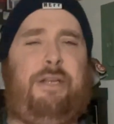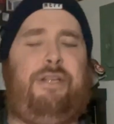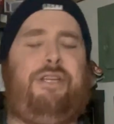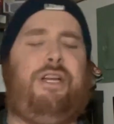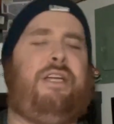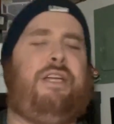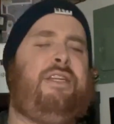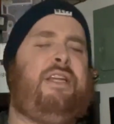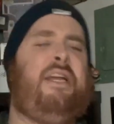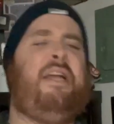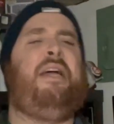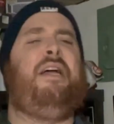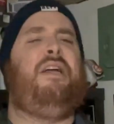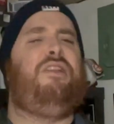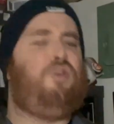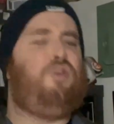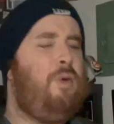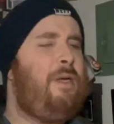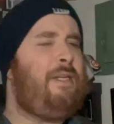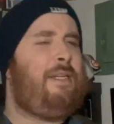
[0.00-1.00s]
just
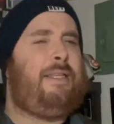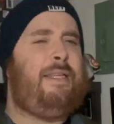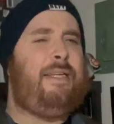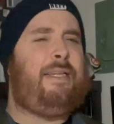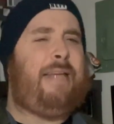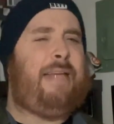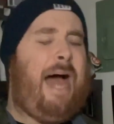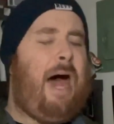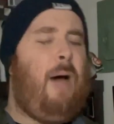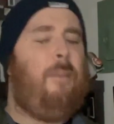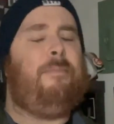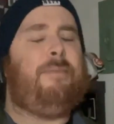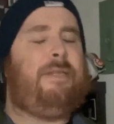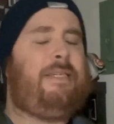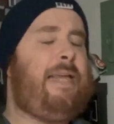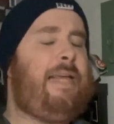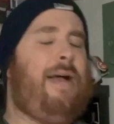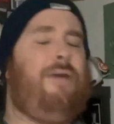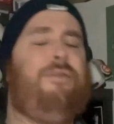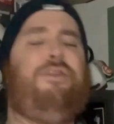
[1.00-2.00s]
twist this album's
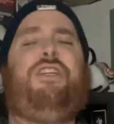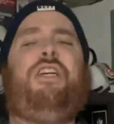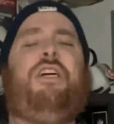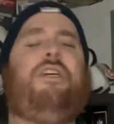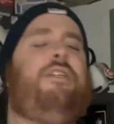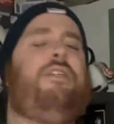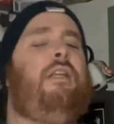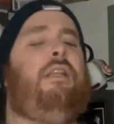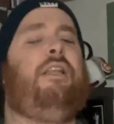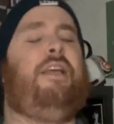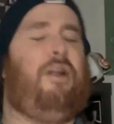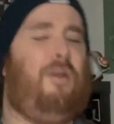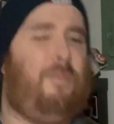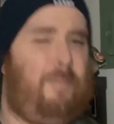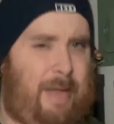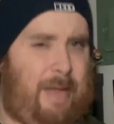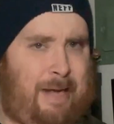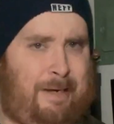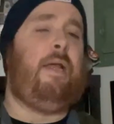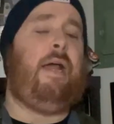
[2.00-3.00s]
sound just a little
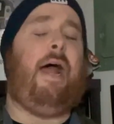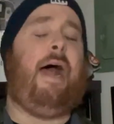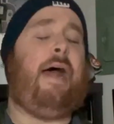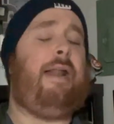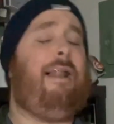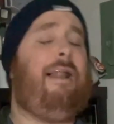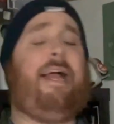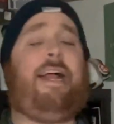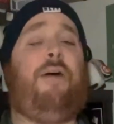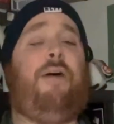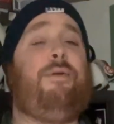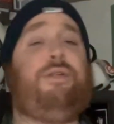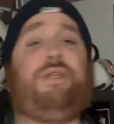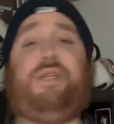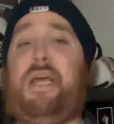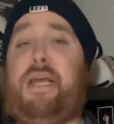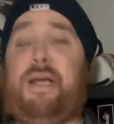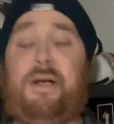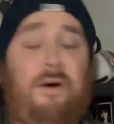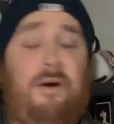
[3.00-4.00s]
bit. And like I was
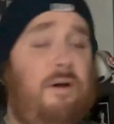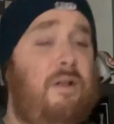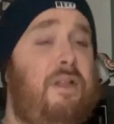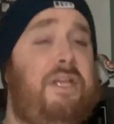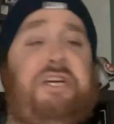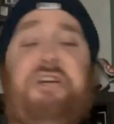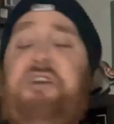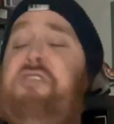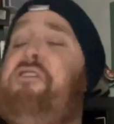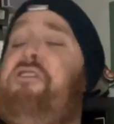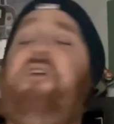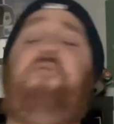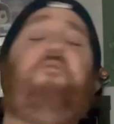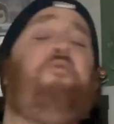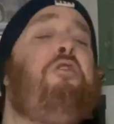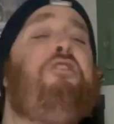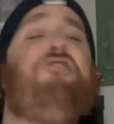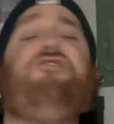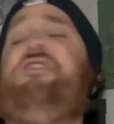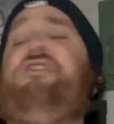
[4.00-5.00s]
saying earlier, there
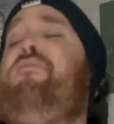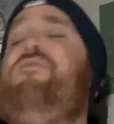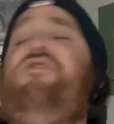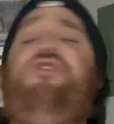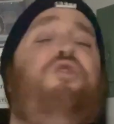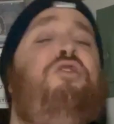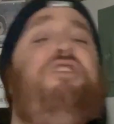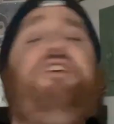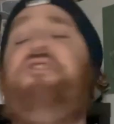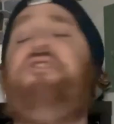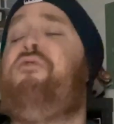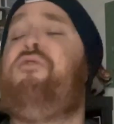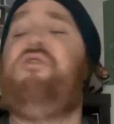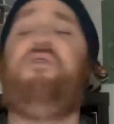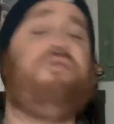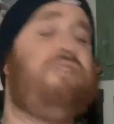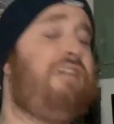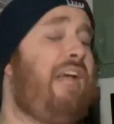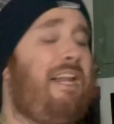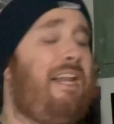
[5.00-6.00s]
were some Julie
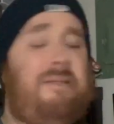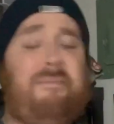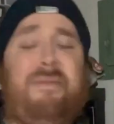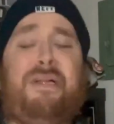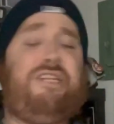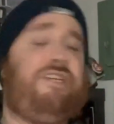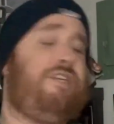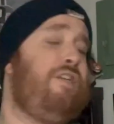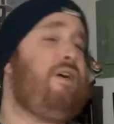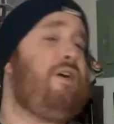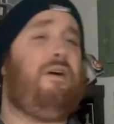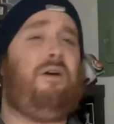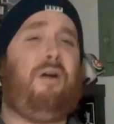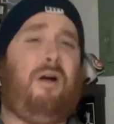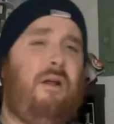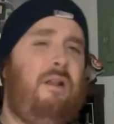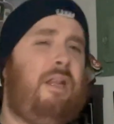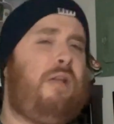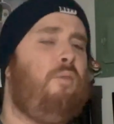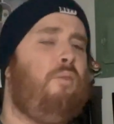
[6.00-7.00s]
Cruz elements to her
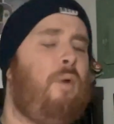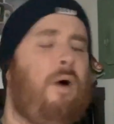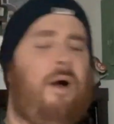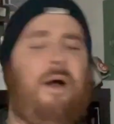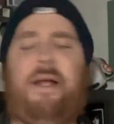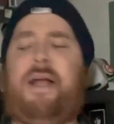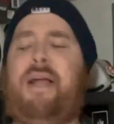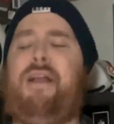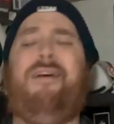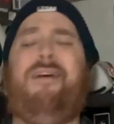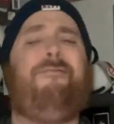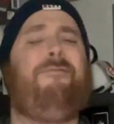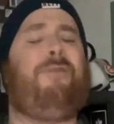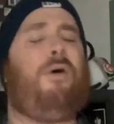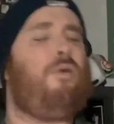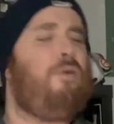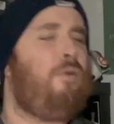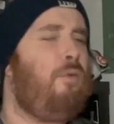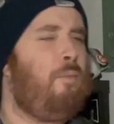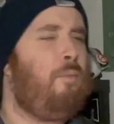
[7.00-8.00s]
early work, and her
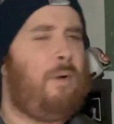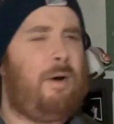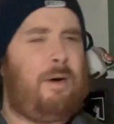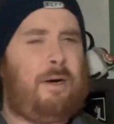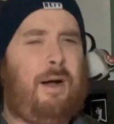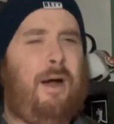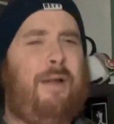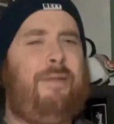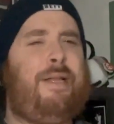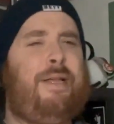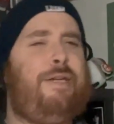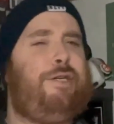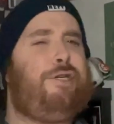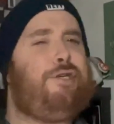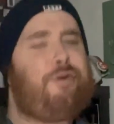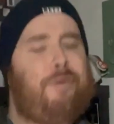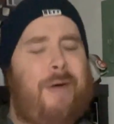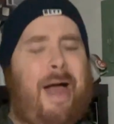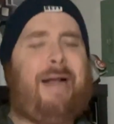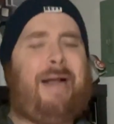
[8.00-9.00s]
vocal work on this
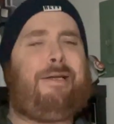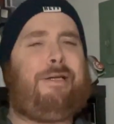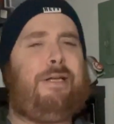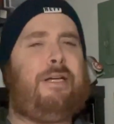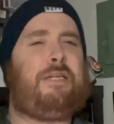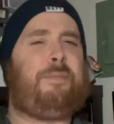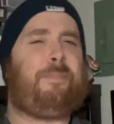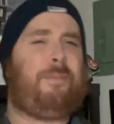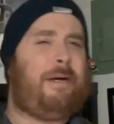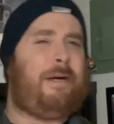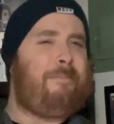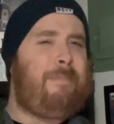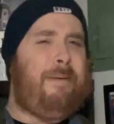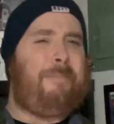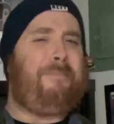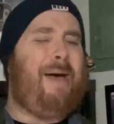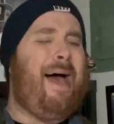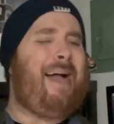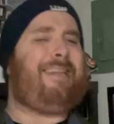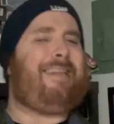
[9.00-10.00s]
track does bring me
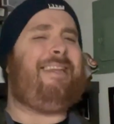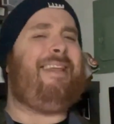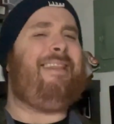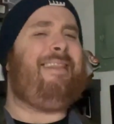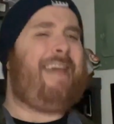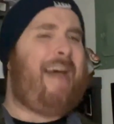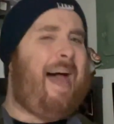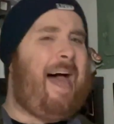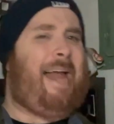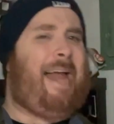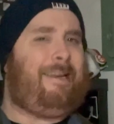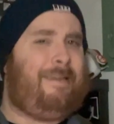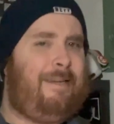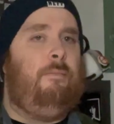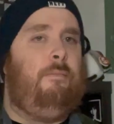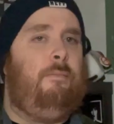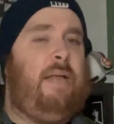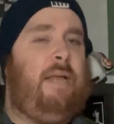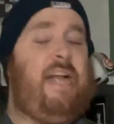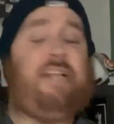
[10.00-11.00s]
back to that.
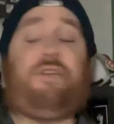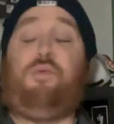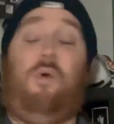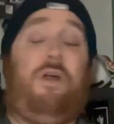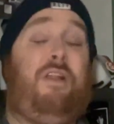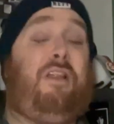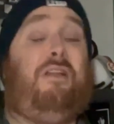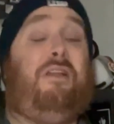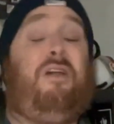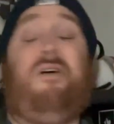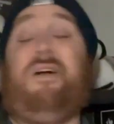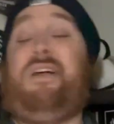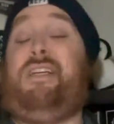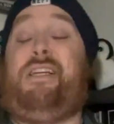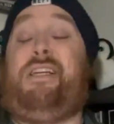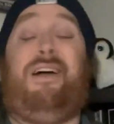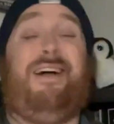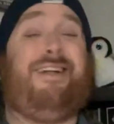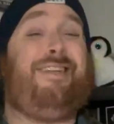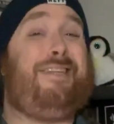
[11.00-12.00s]
It's one of the longest
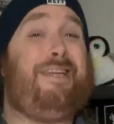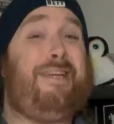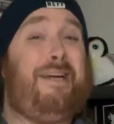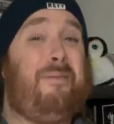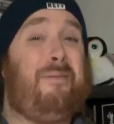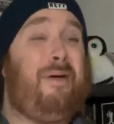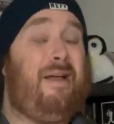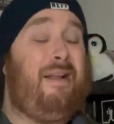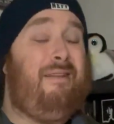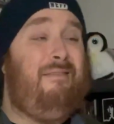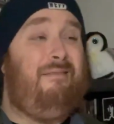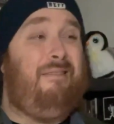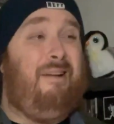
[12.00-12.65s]
cuts here, but